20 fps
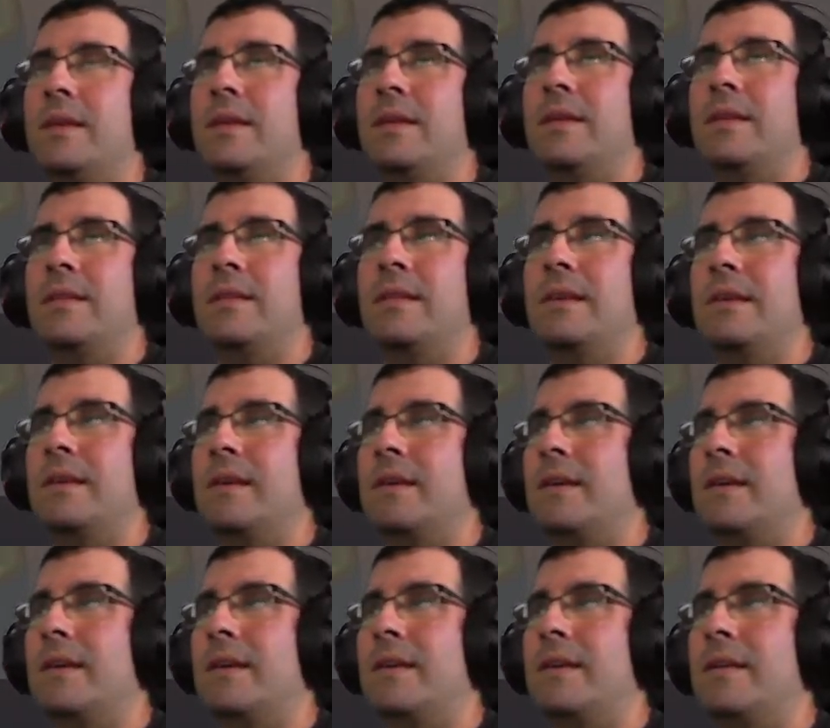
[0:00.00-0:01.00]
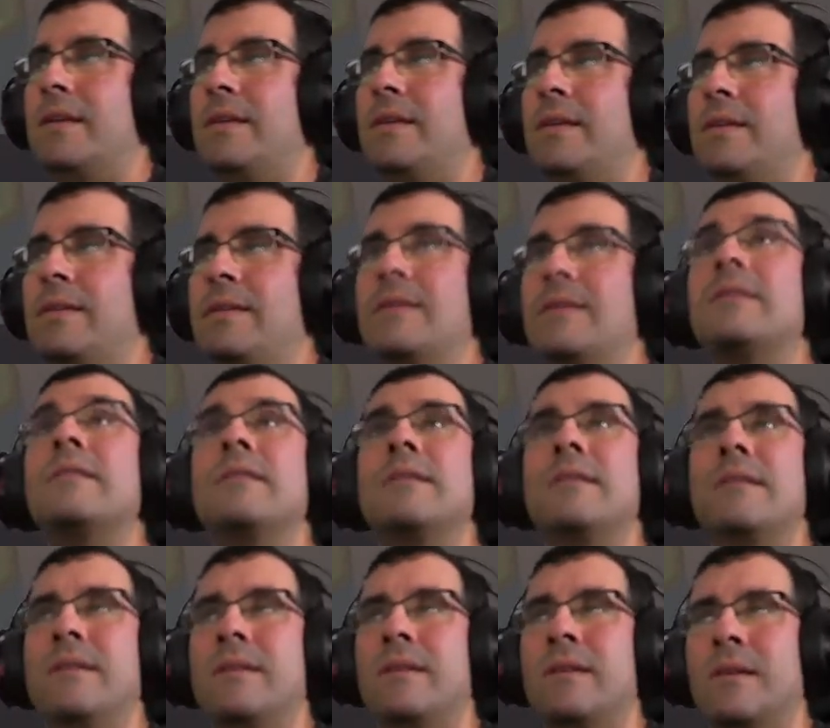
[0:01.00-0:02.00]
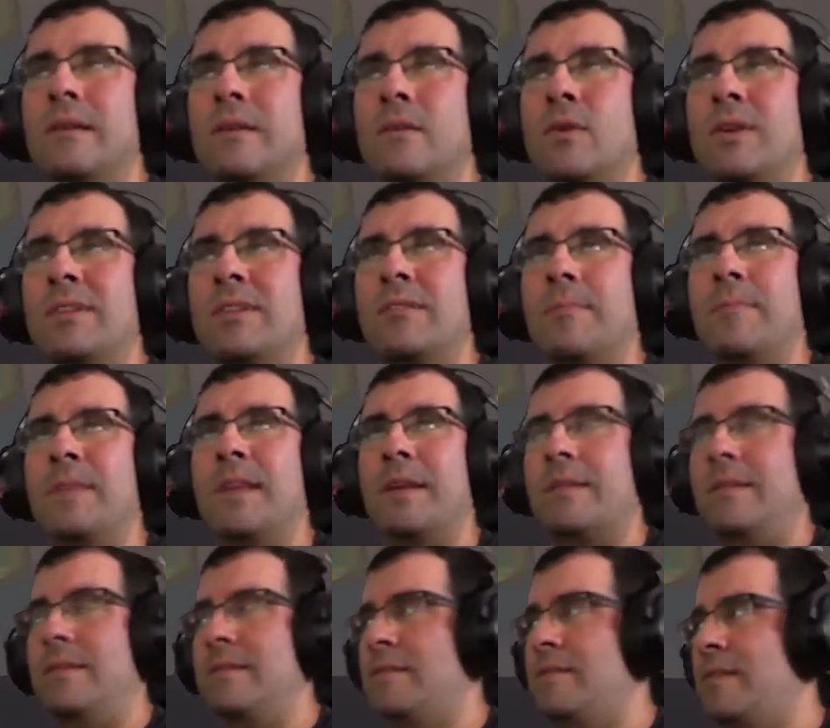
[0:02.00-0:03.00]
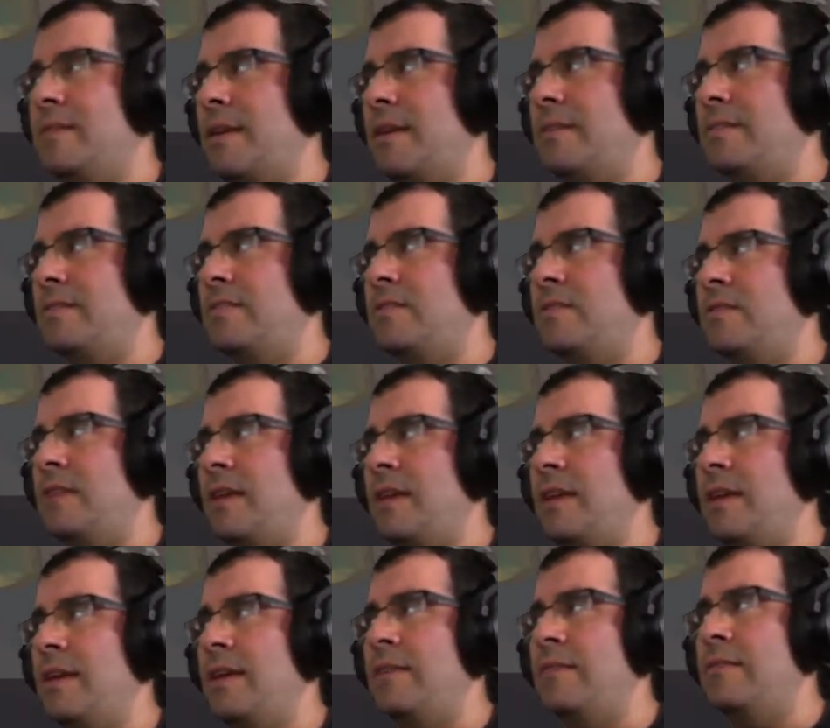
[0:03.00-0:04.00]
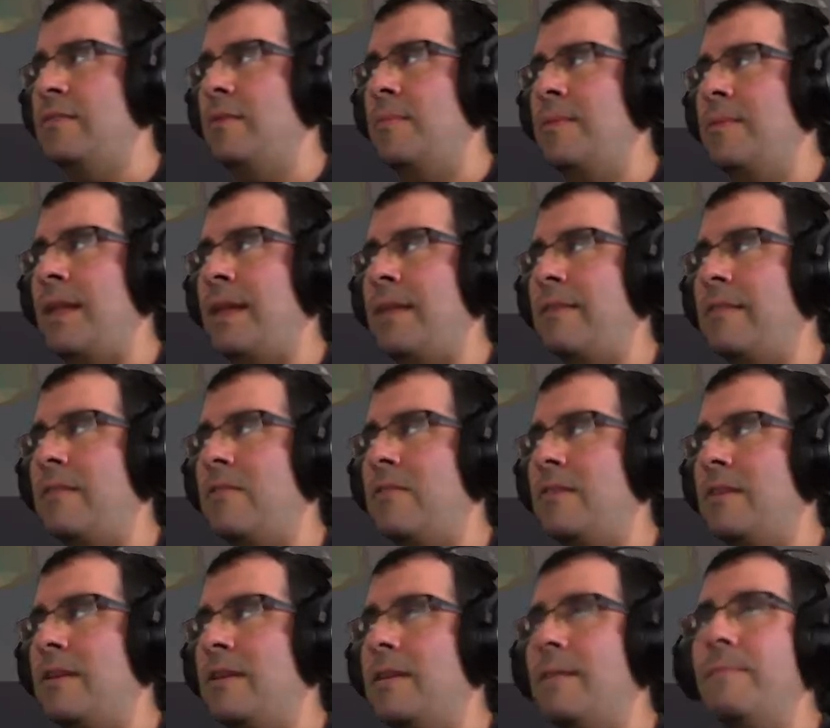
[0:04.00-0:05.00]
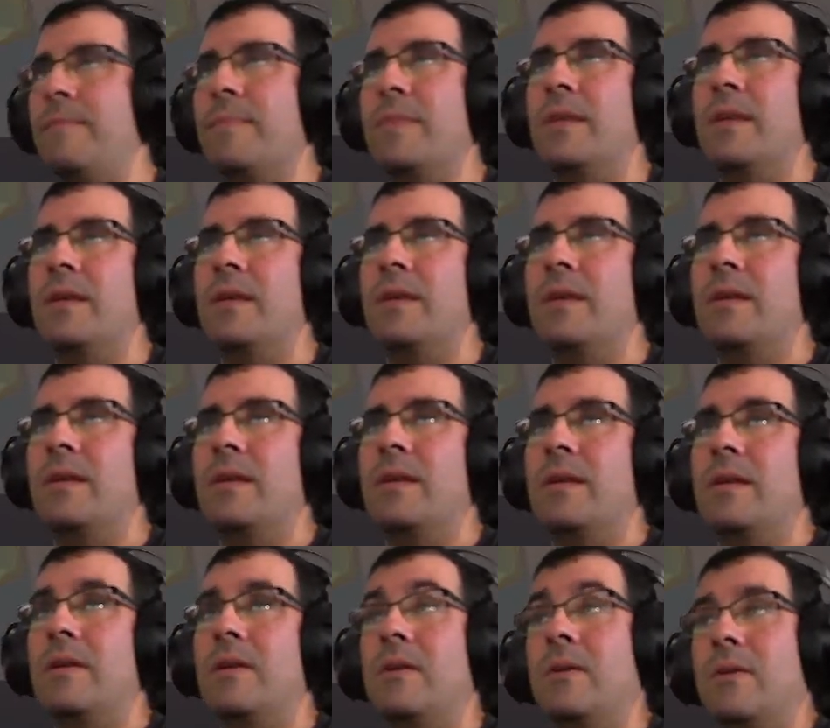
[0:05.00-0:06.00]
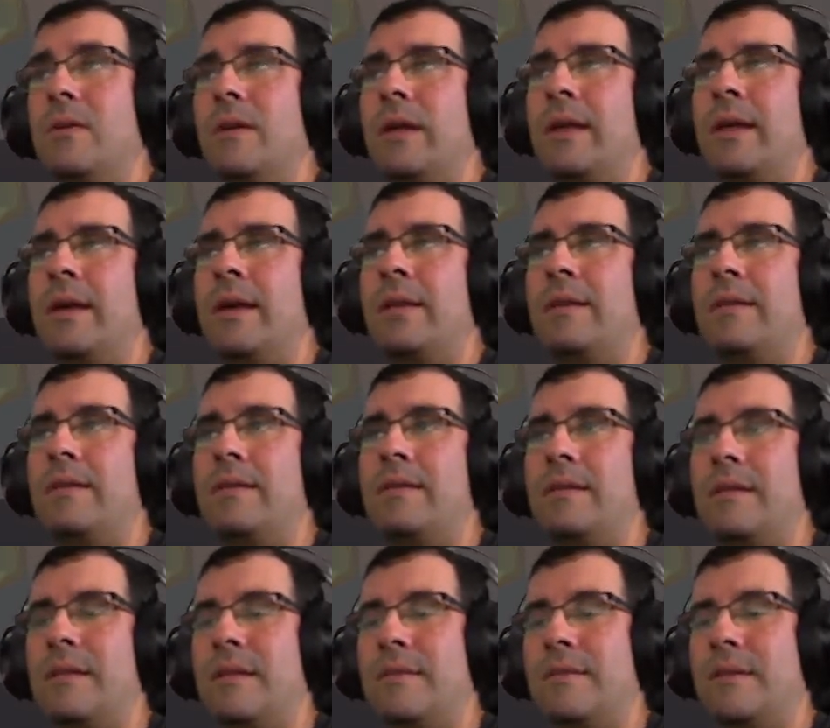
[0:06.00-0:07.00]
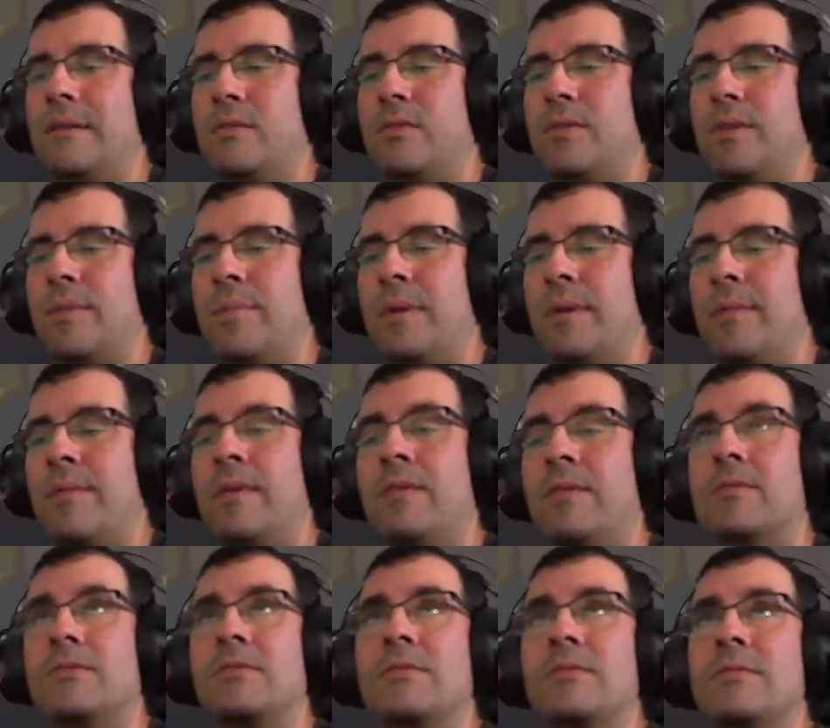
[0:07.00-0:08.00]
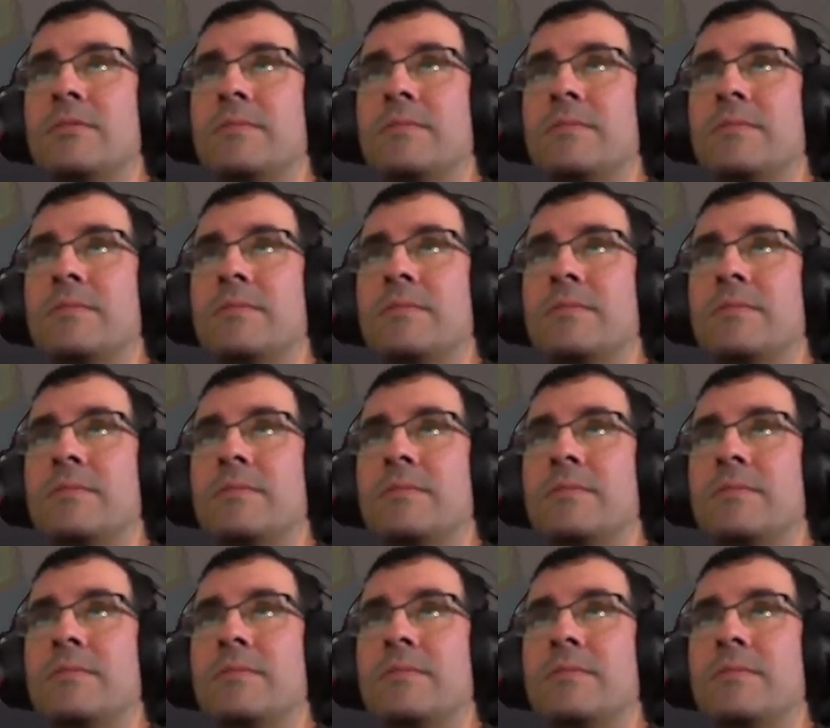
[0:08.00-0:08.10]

the quest objectives change on the top right corner, or I can return to the previous